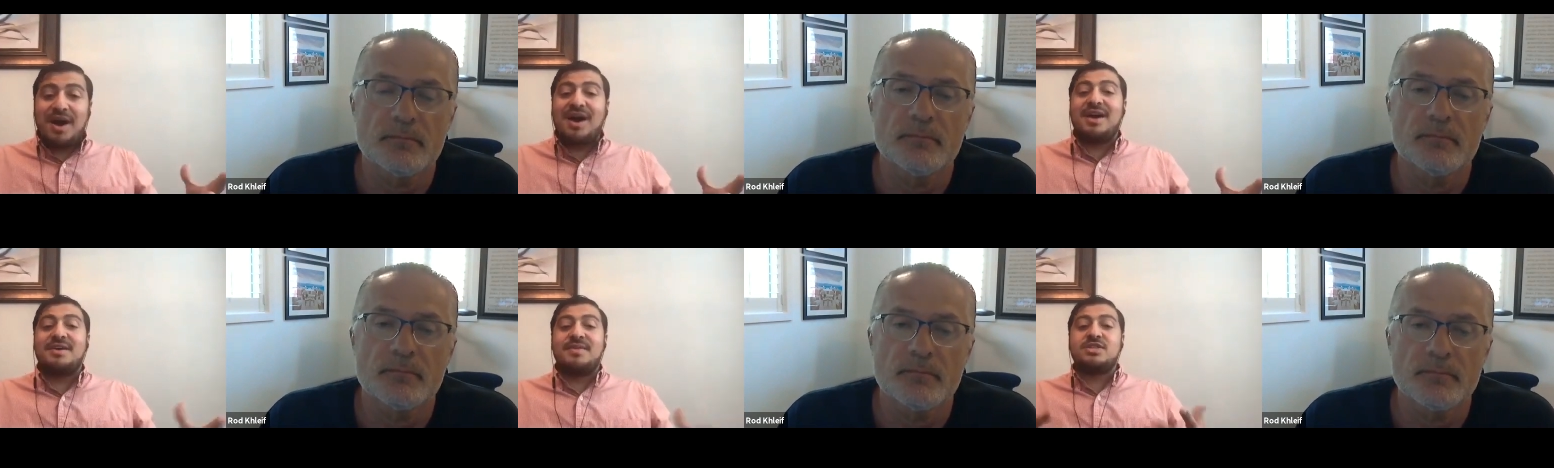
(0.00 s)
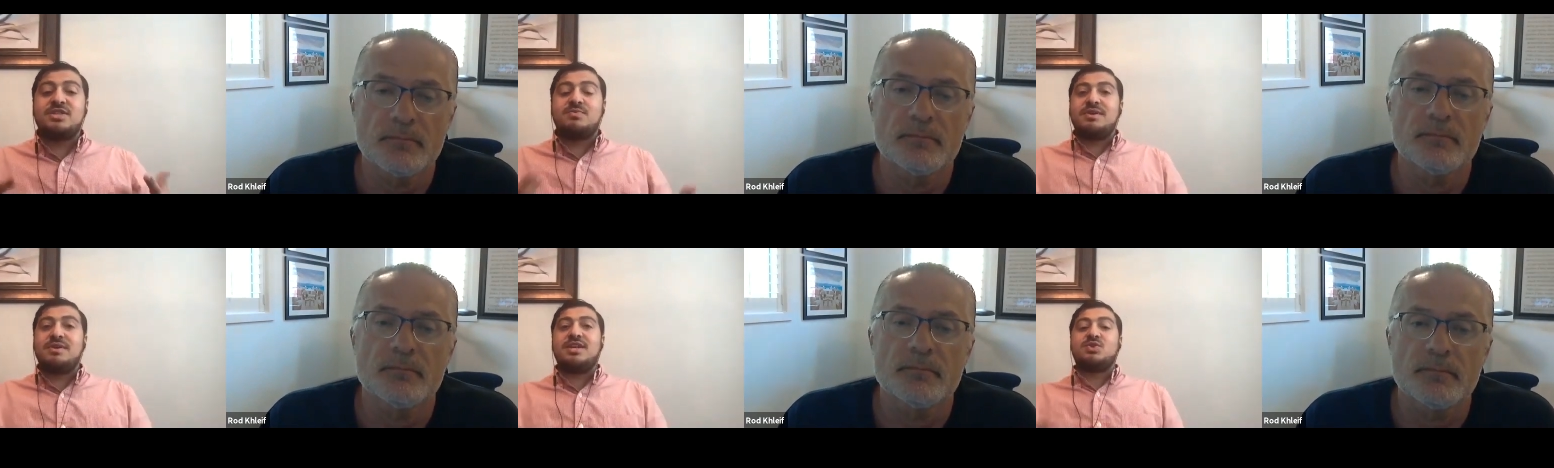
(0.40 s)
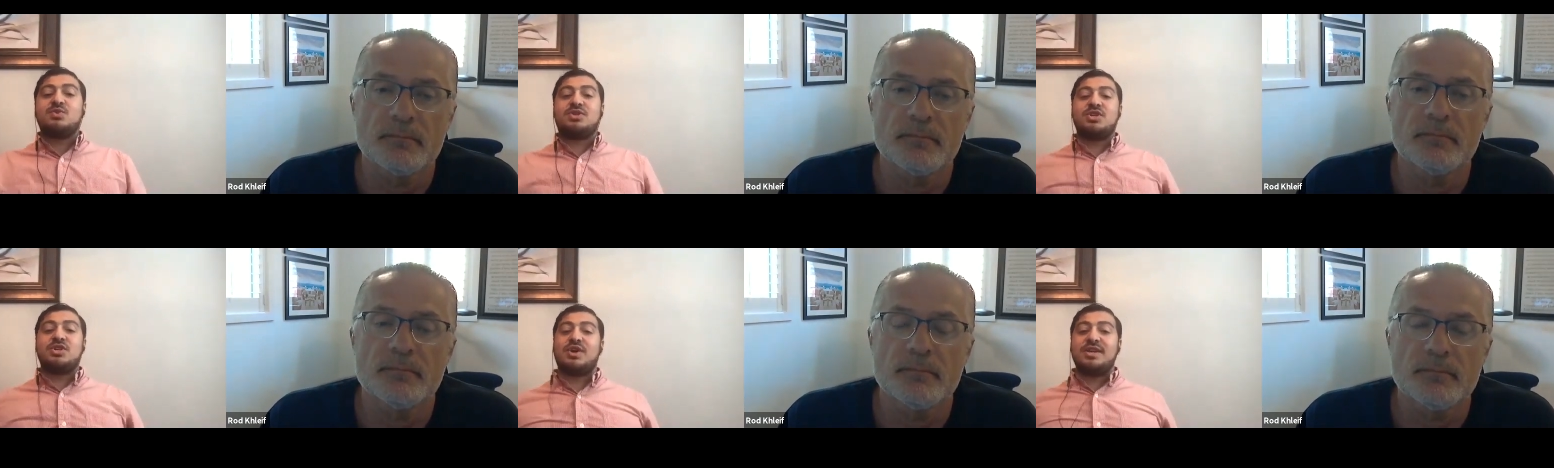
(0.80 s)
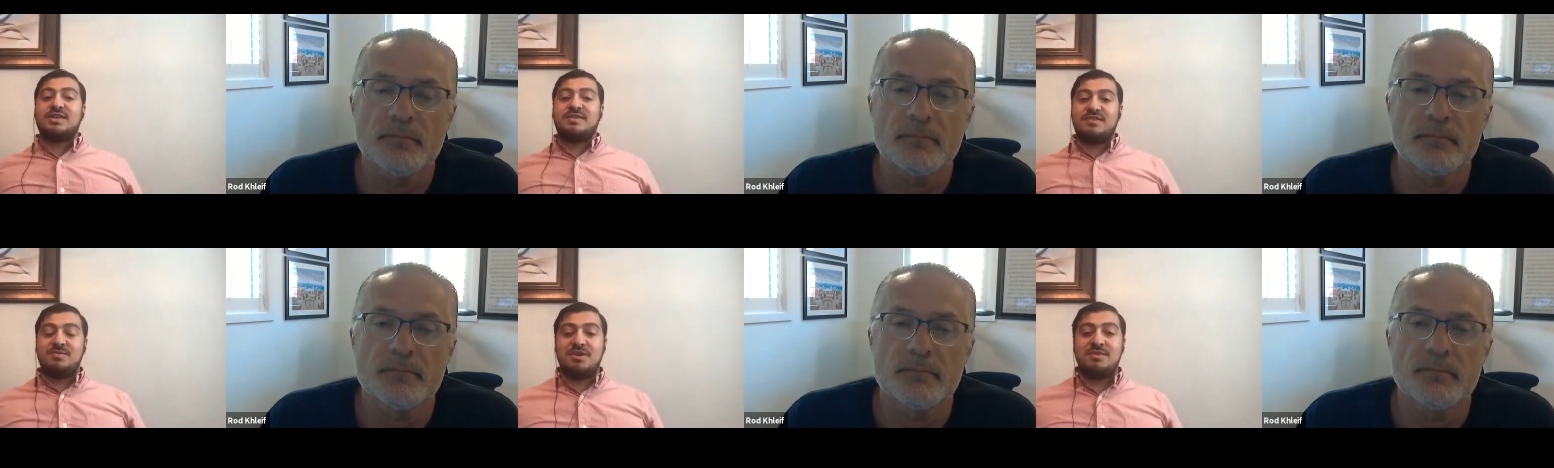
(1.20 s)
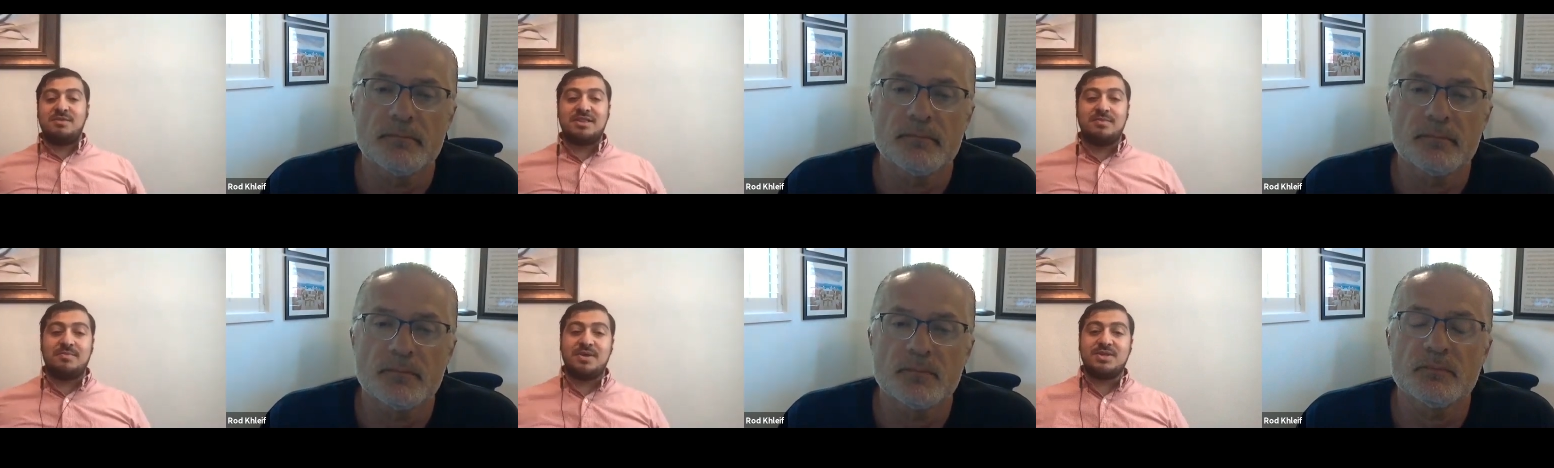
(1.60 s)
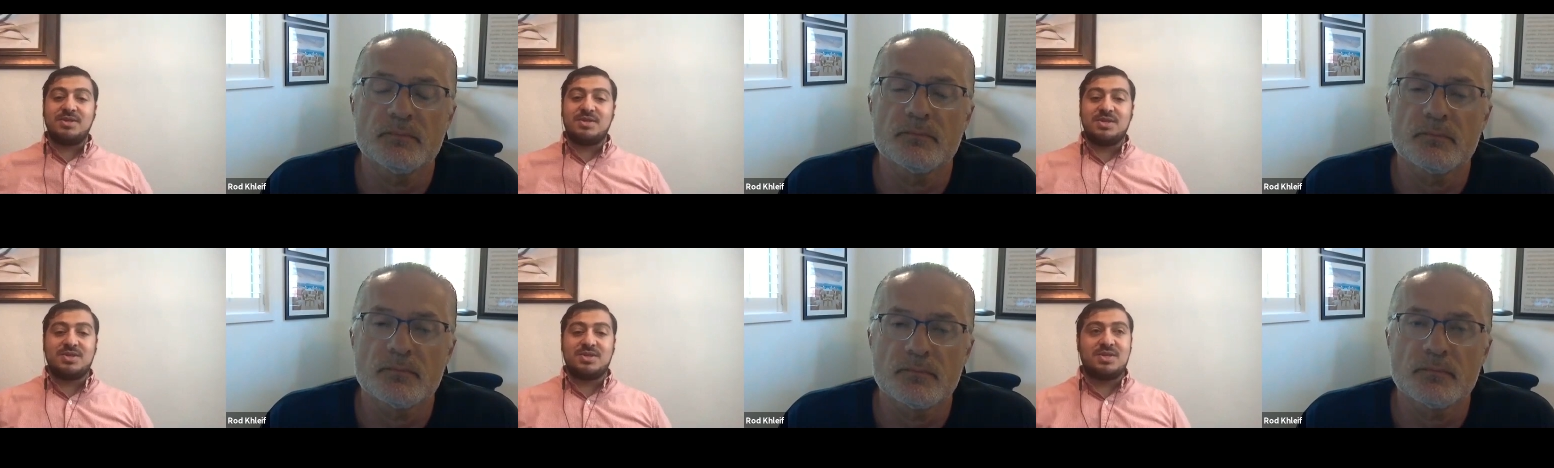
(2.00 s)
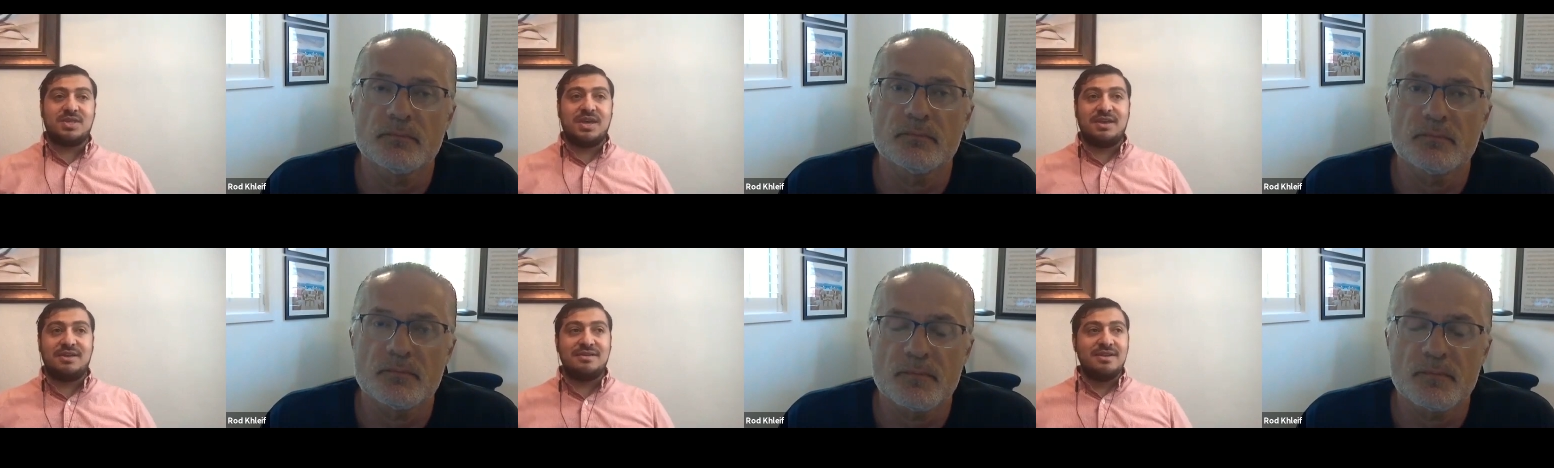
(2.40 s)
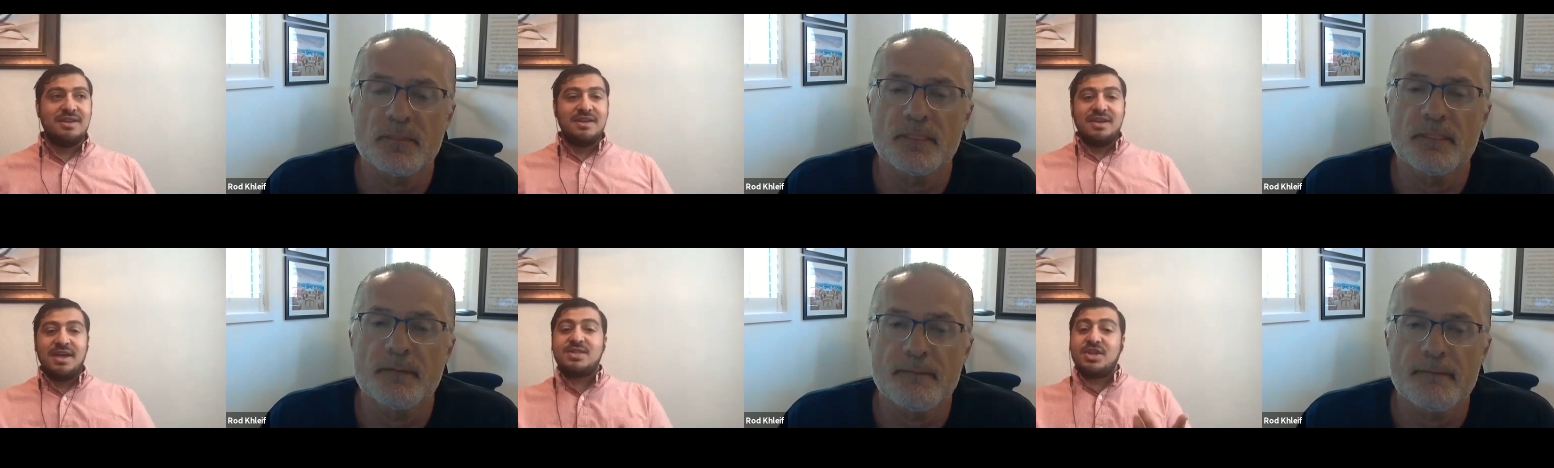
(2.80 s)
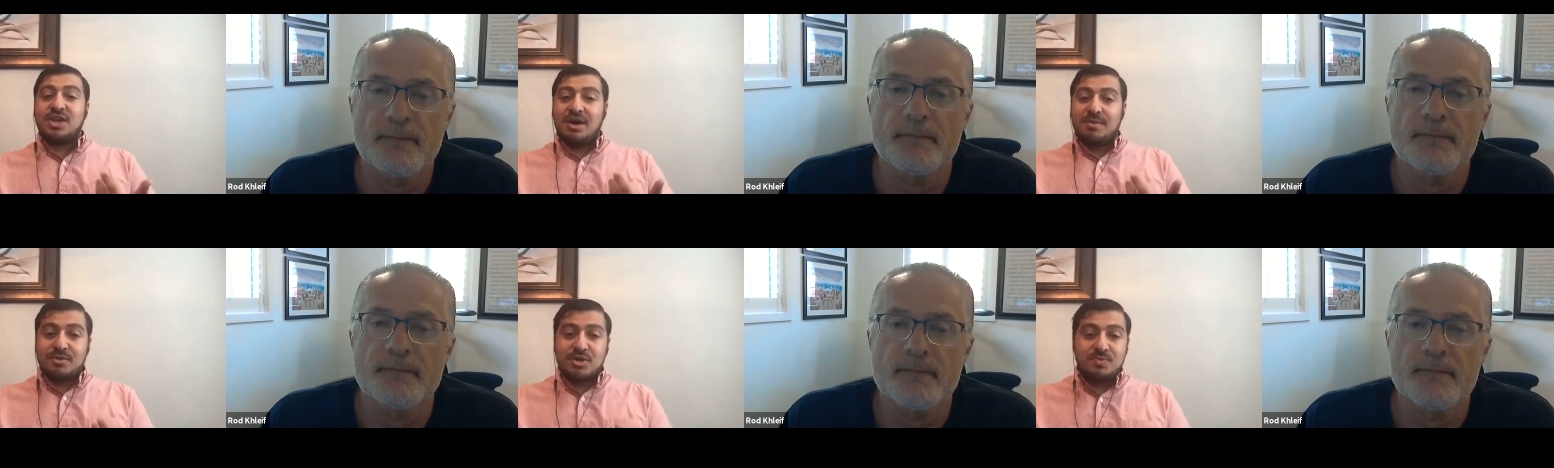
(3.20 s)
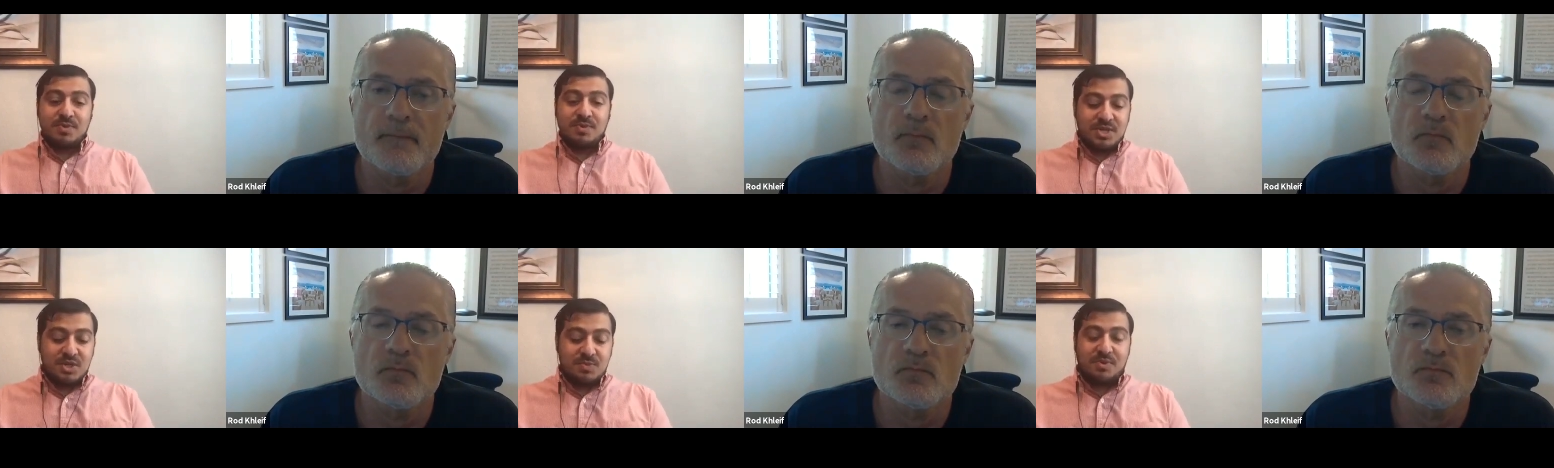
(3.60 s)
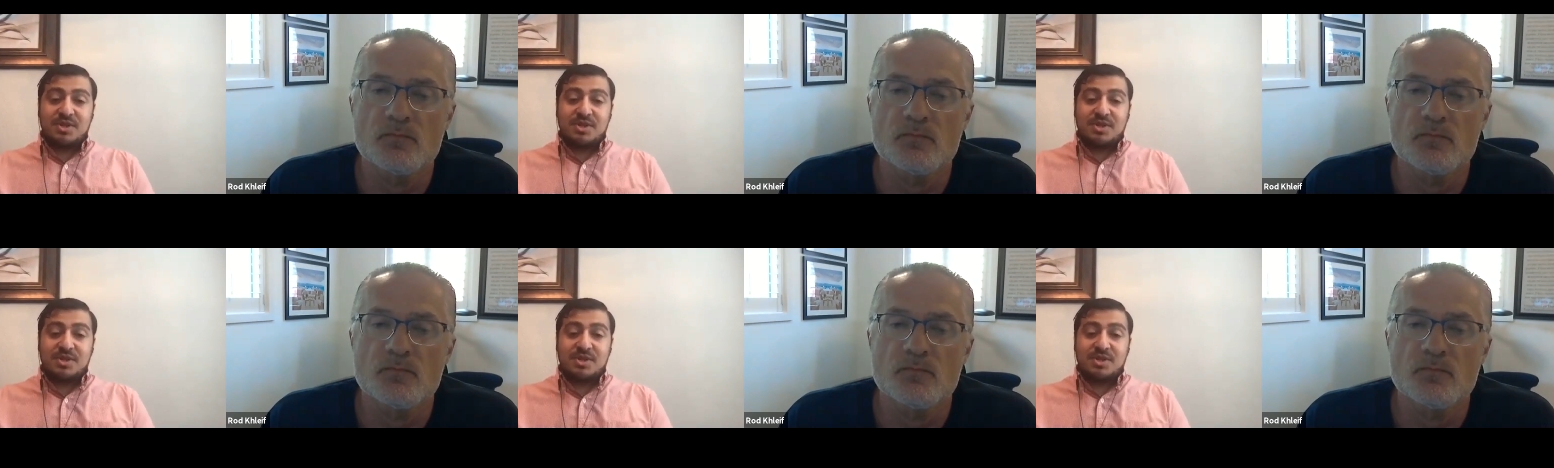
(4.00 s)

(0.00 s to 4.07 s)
Speaker 1: and that's I guess what's attractive to me about the business is that it's a numbers business, but it's a